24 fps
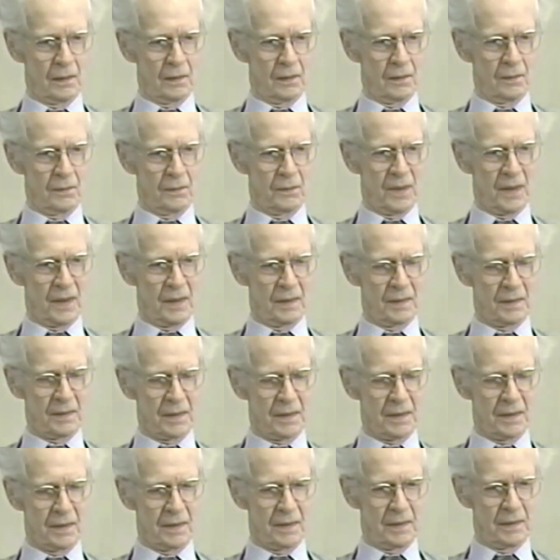Well,
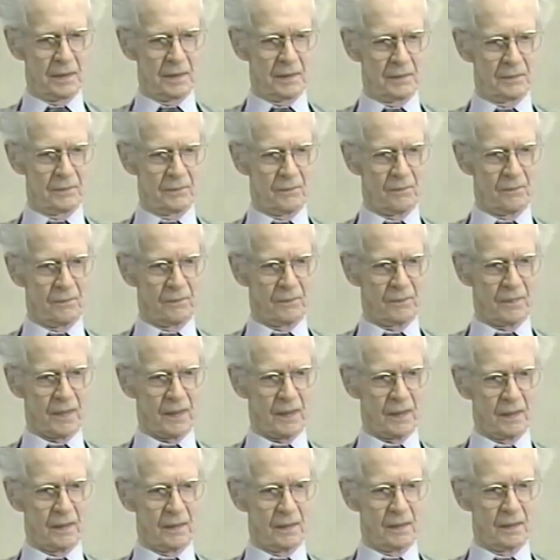the
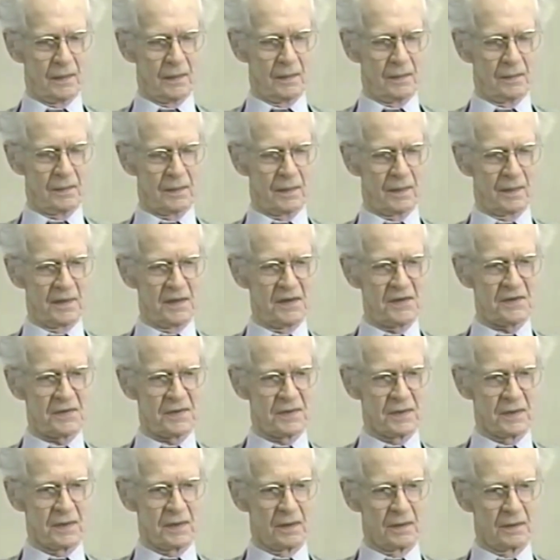the
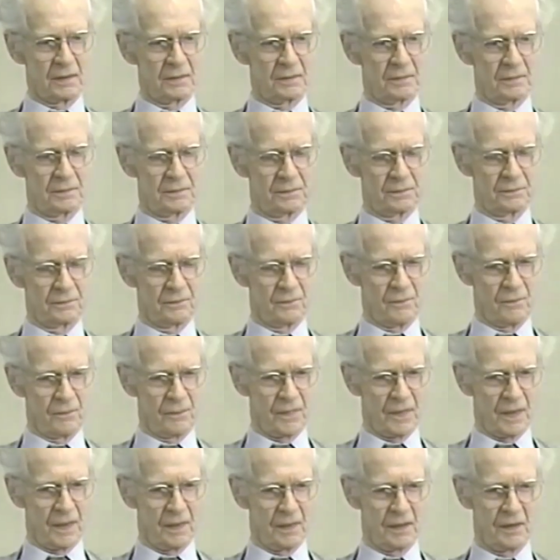listener
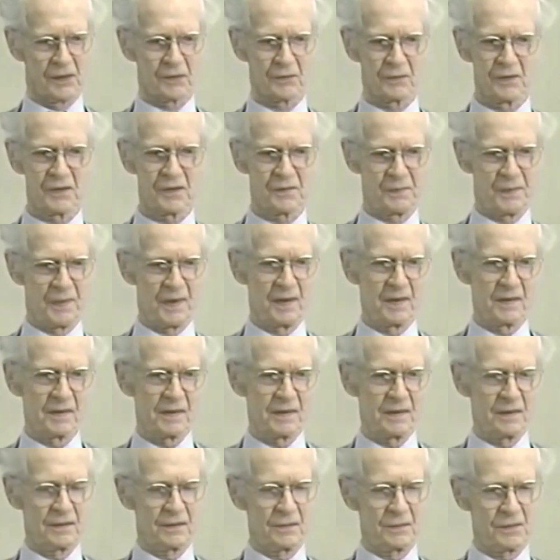is
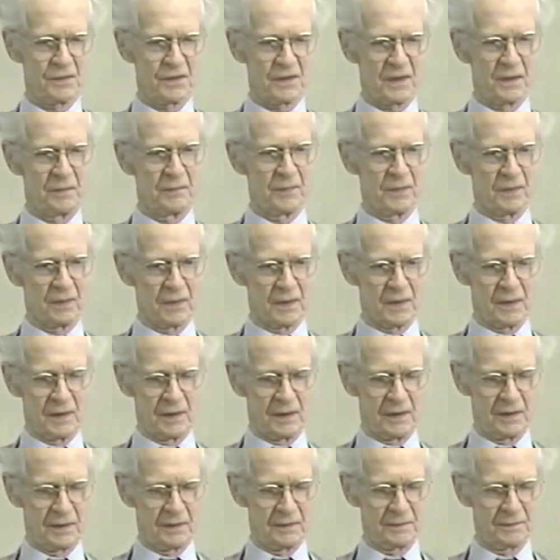responding to
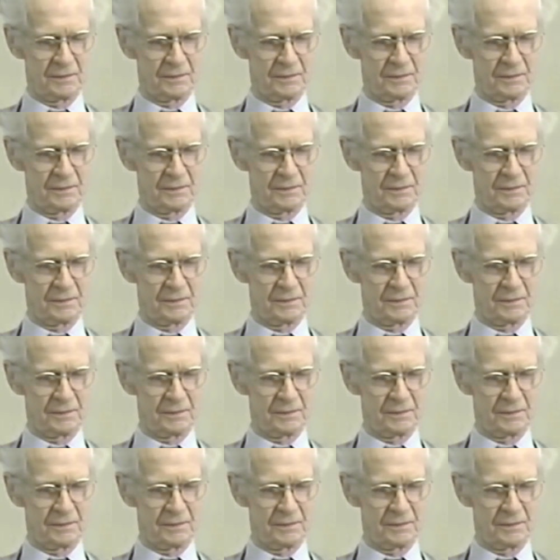stimuli.